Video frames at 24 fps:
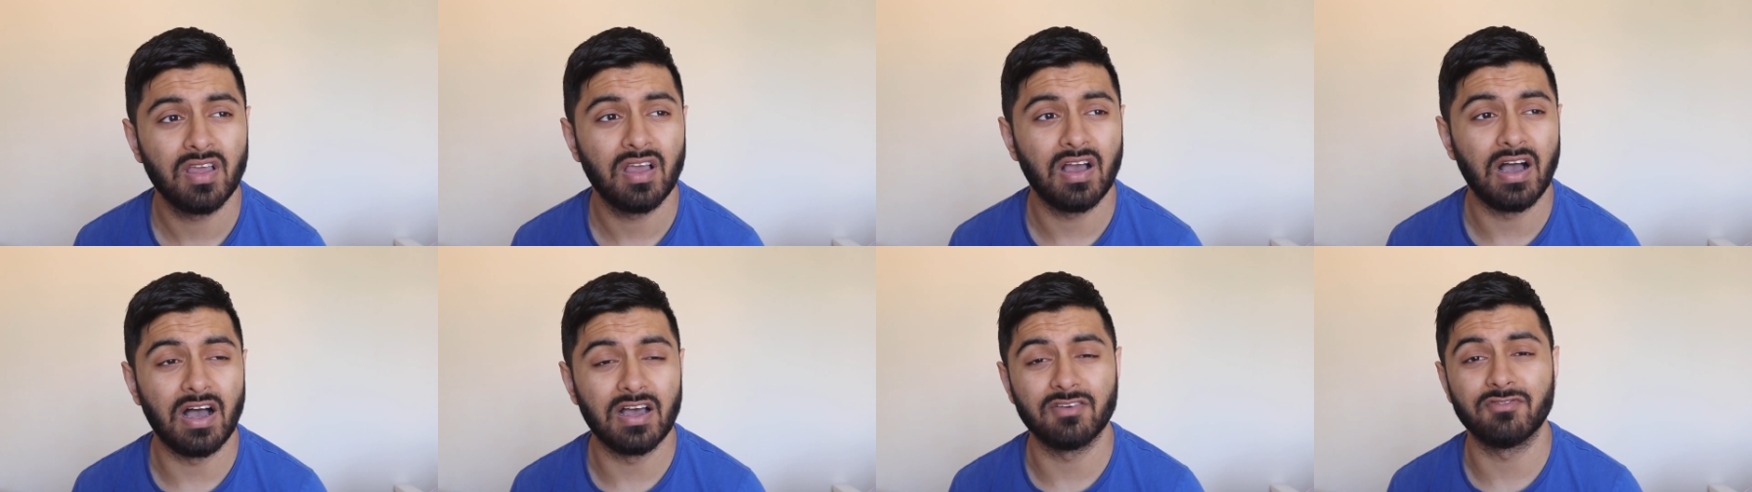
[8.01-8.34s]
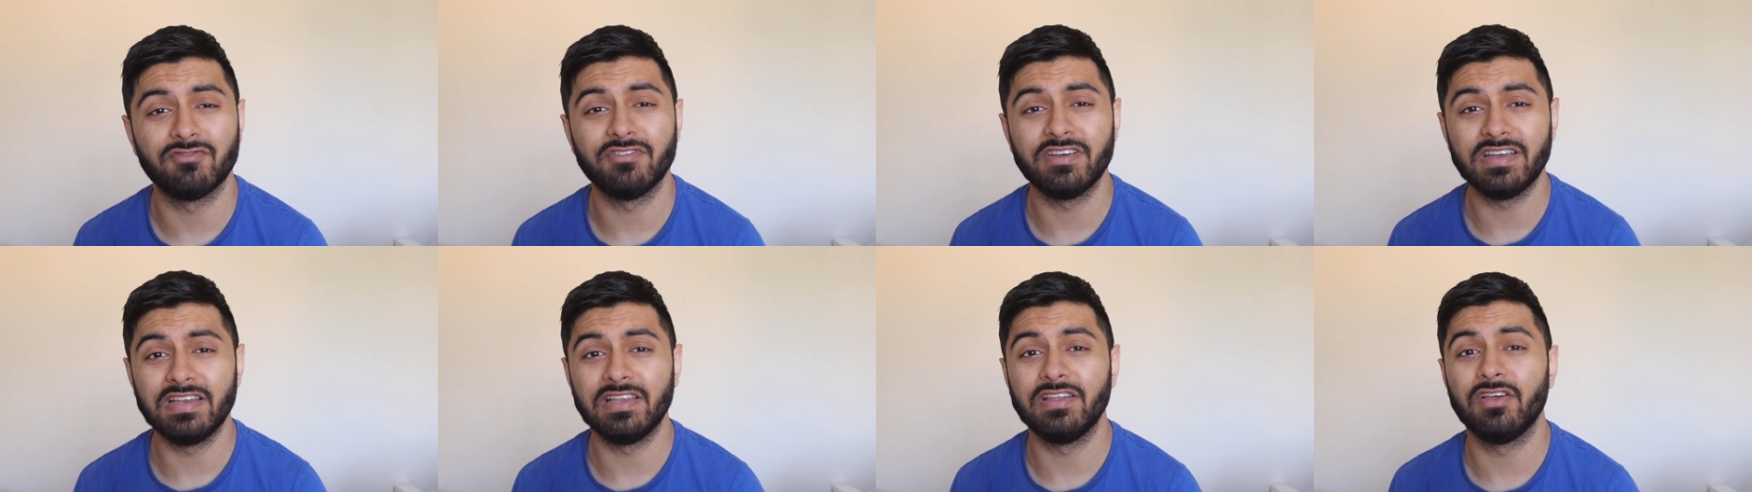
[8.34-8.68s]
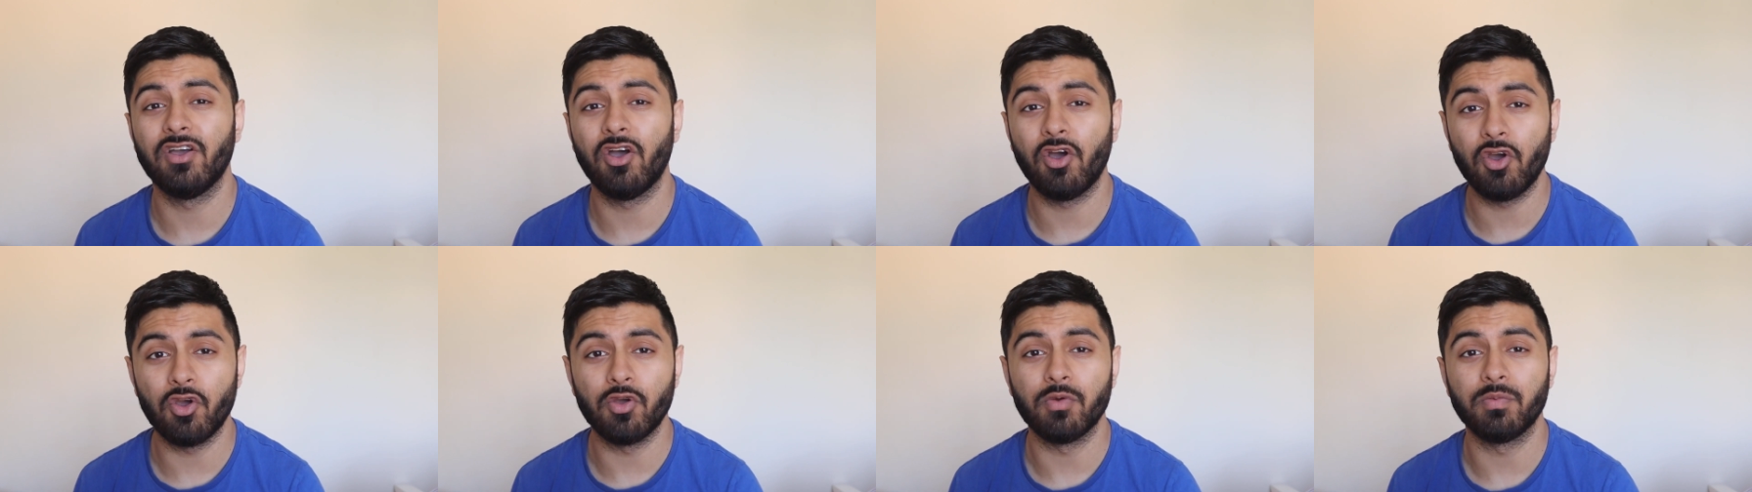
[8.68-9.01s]
I really
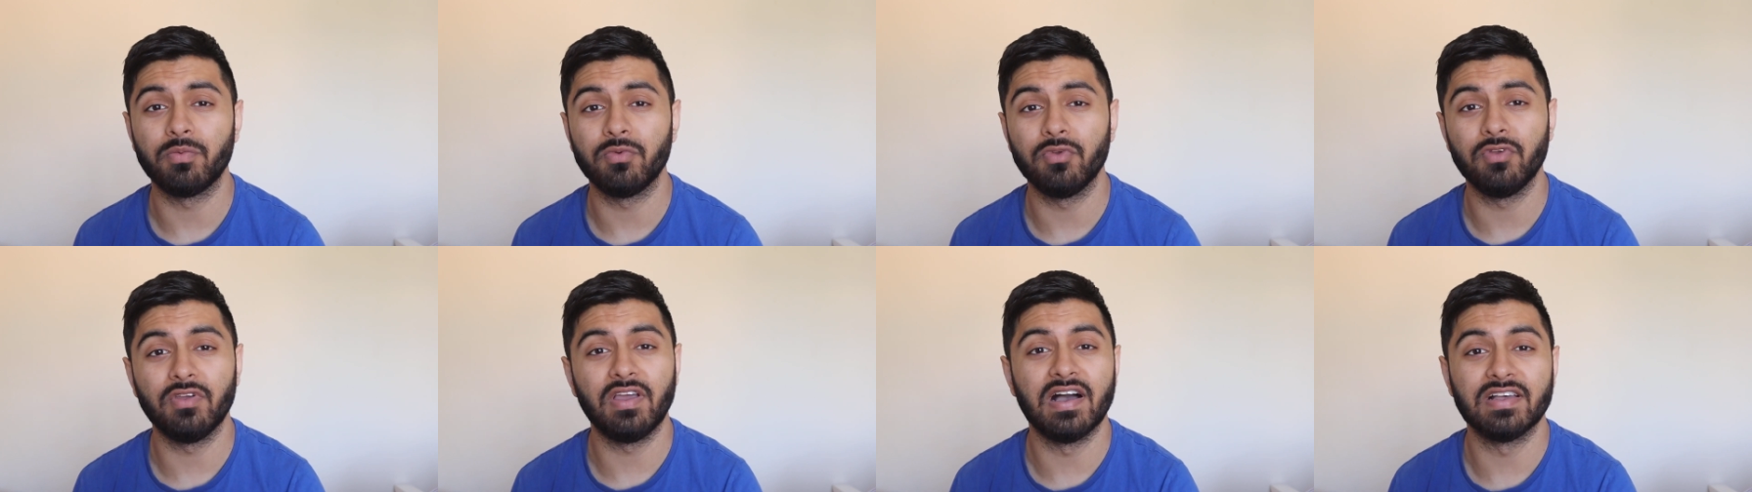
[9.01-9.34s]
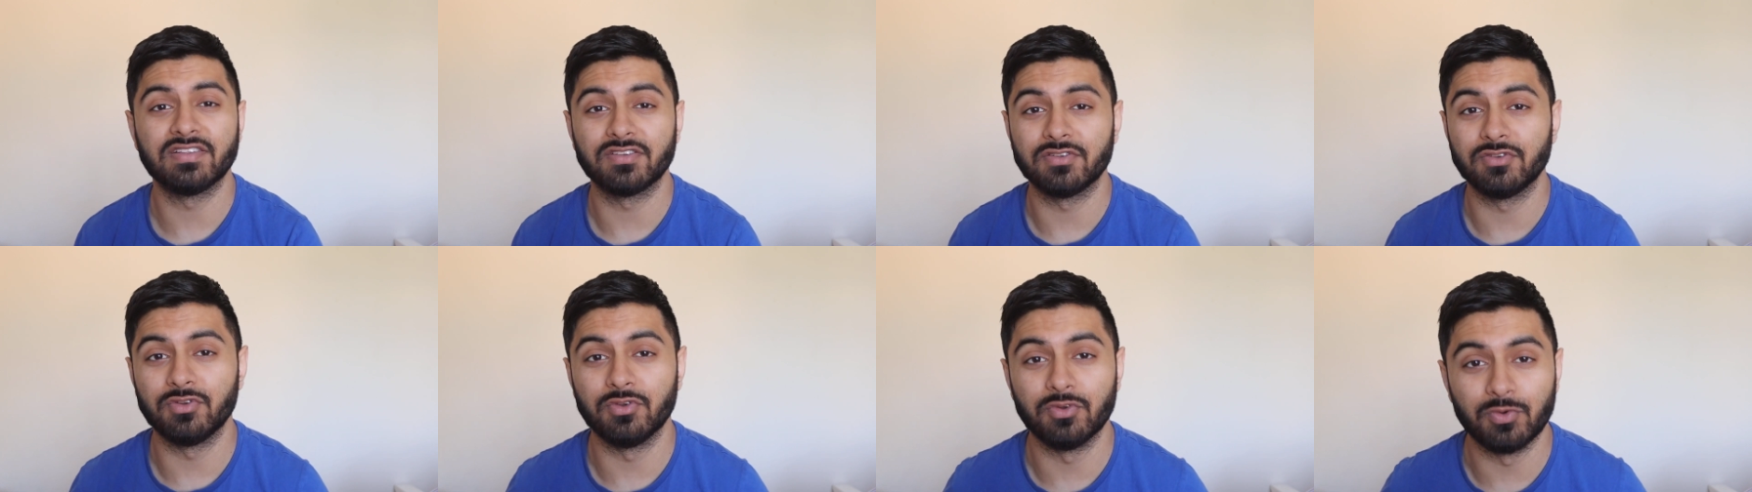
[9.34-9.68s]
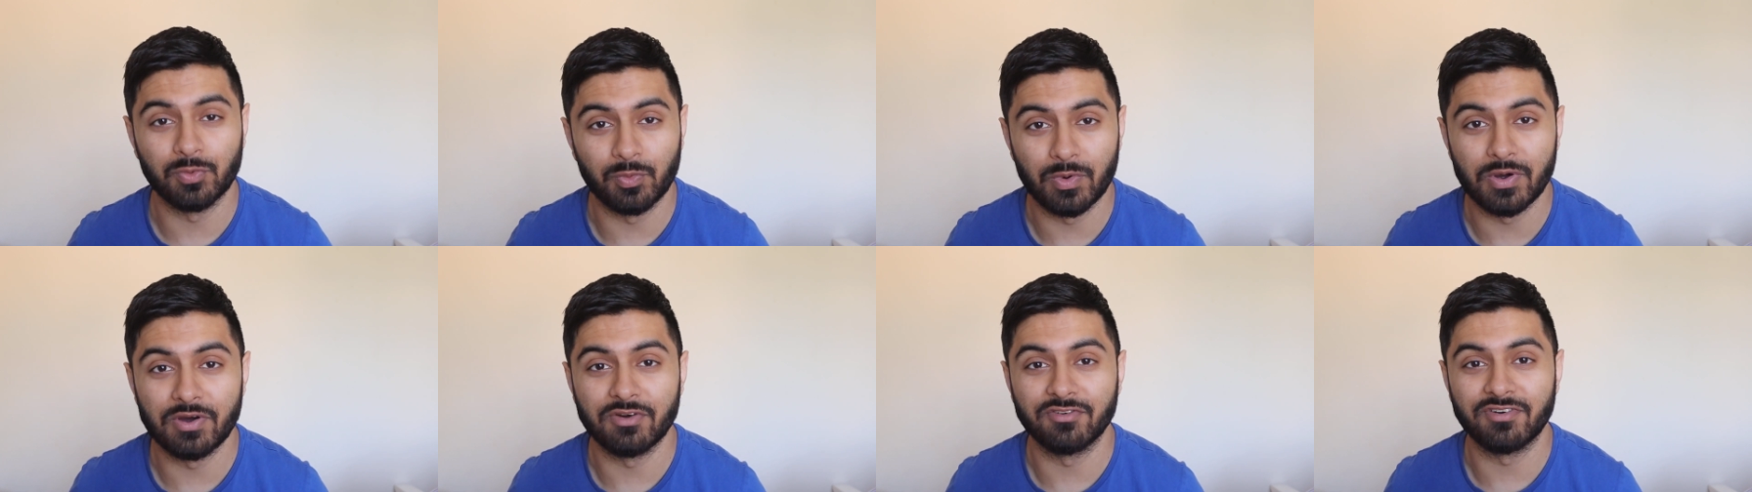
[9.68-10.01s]
hope you guys are
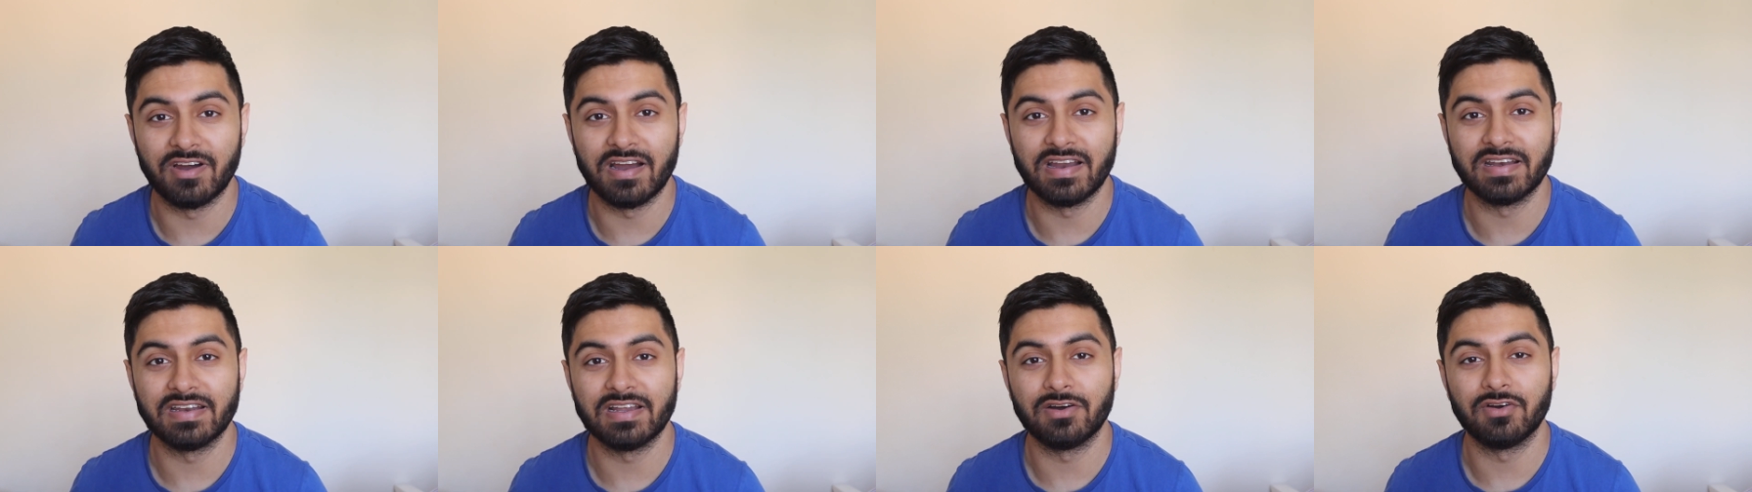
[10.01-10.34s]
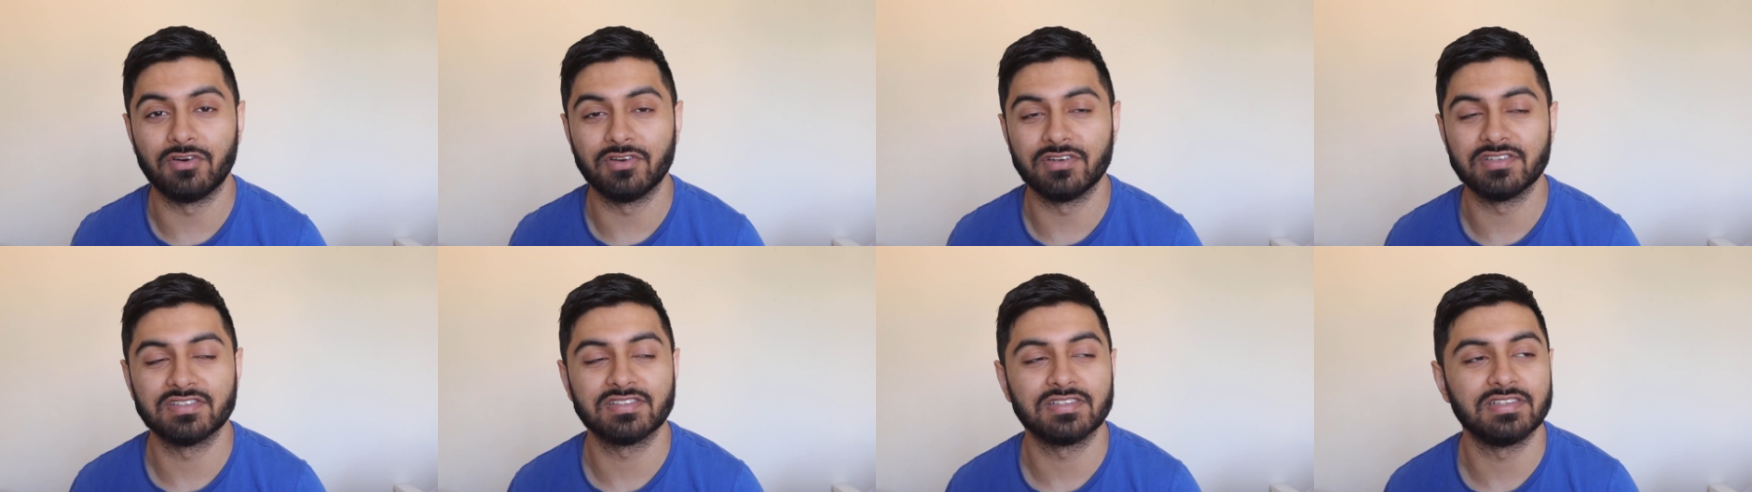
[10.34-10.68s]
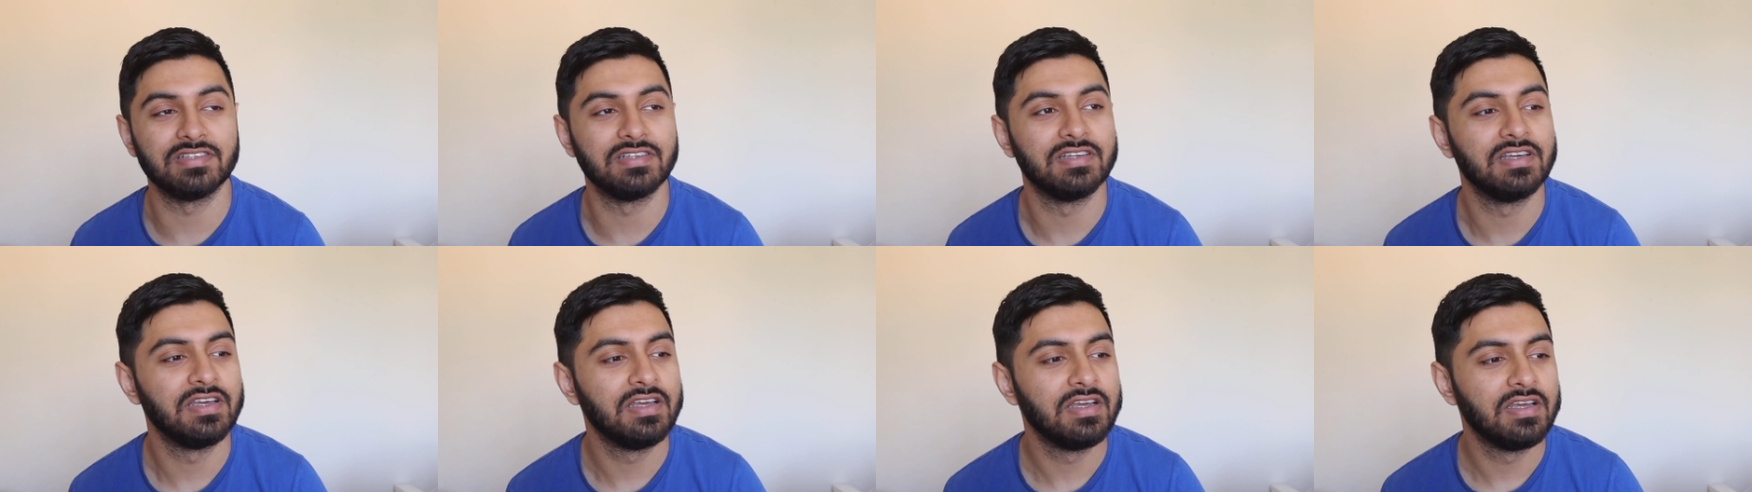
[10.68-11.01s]
doing well right now,
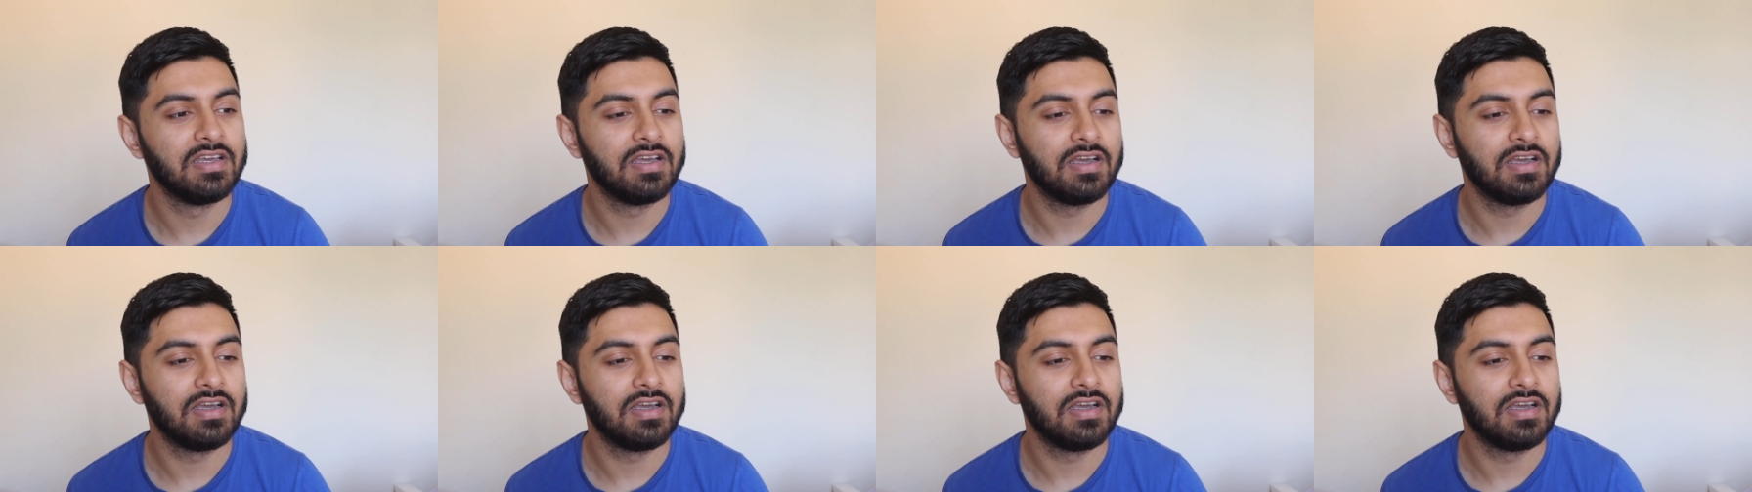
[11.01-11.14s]
honestly.